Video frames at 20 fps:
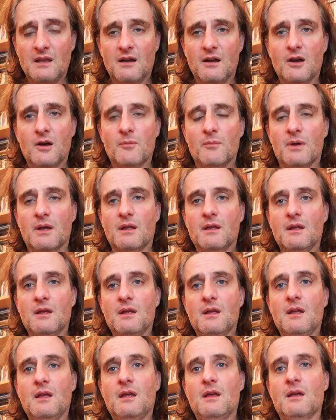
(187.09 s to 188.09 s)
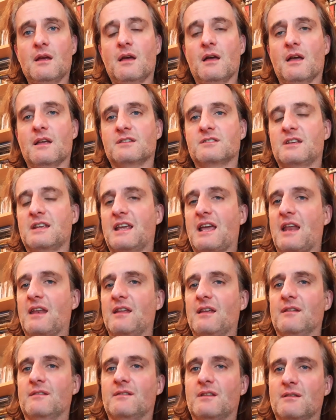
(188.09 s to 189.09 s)
So you get
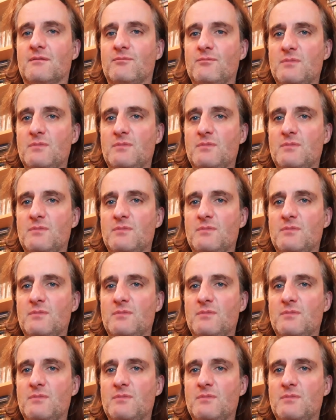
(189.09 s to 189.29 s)
the